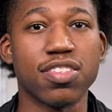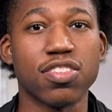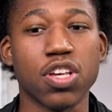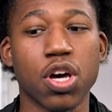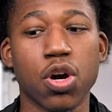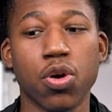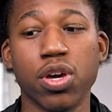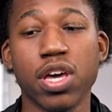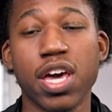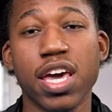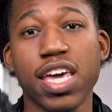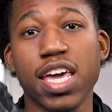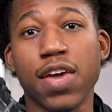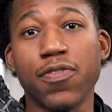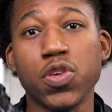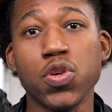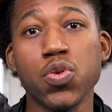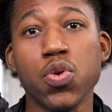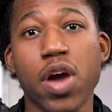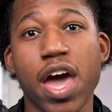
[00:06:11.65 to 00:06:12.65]
So
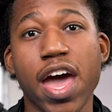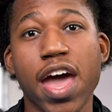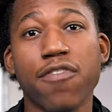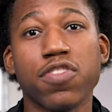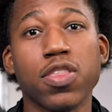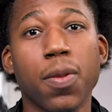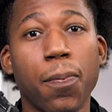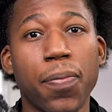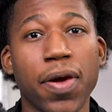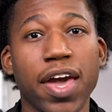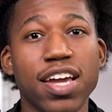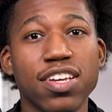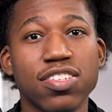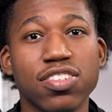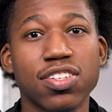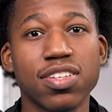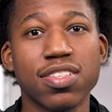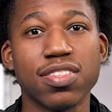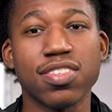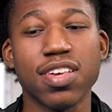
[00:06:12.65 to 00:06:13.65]
if you have the
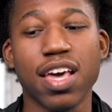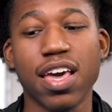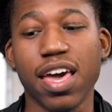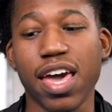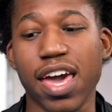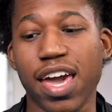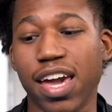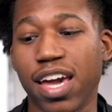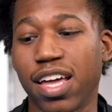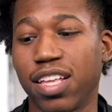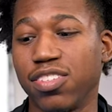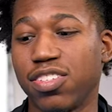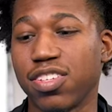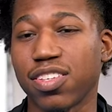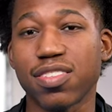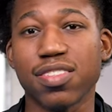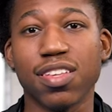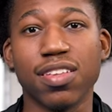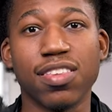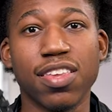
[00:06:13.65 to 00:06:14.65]
patience and
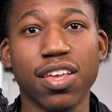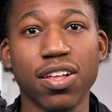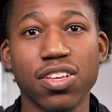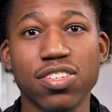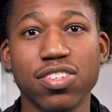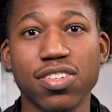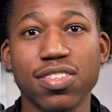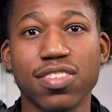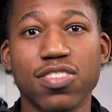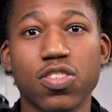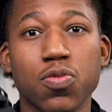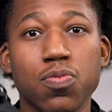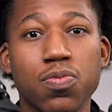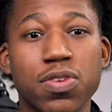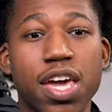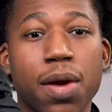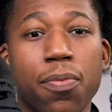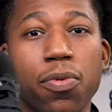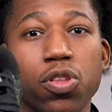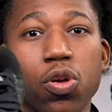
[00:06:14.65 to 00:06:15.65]
just the diligence to
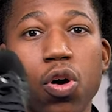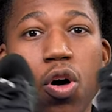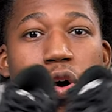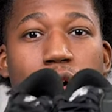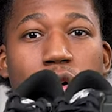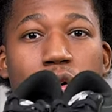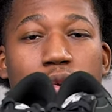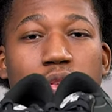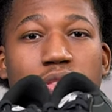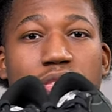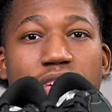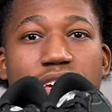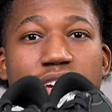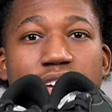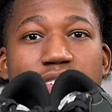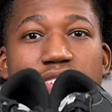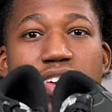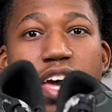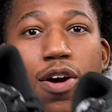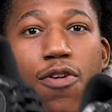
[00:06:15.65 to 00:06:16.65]
be able to hold
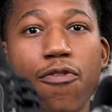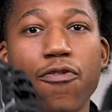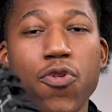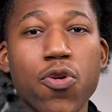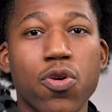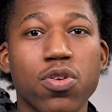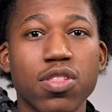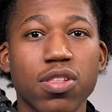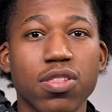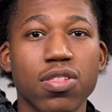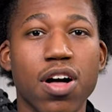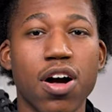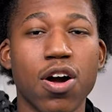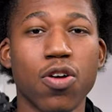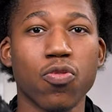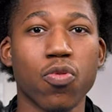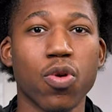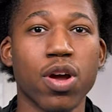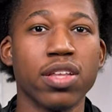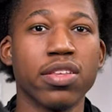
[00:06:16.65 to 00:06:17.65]
these for the
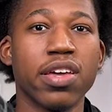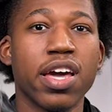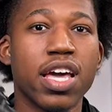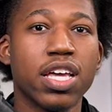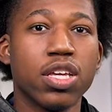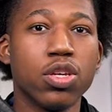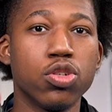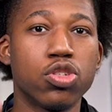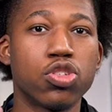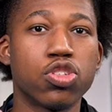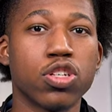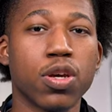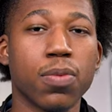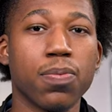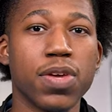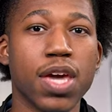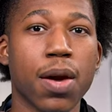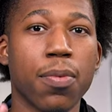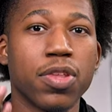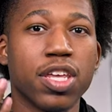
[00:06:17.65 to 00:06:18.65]
long run, you
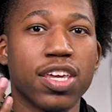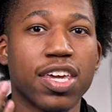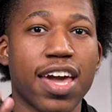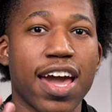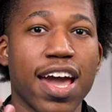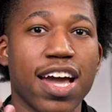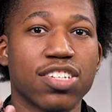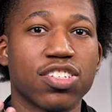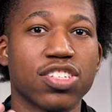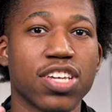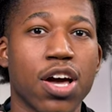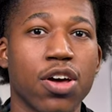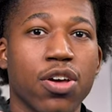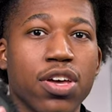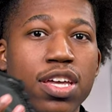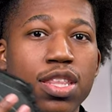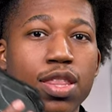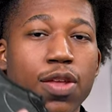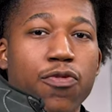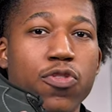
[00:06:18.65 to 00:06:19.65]
should be able to cash
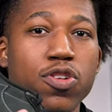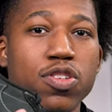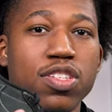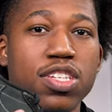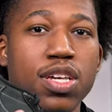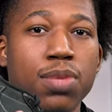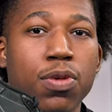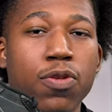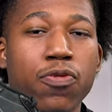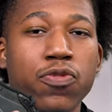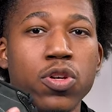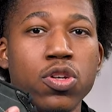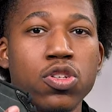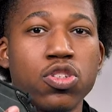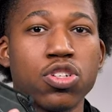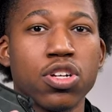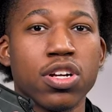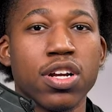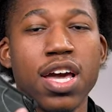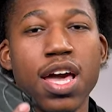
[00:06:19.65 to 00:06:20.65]
out in the foreseeable
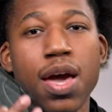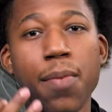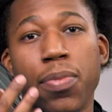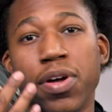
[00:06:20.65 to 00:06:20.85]
future.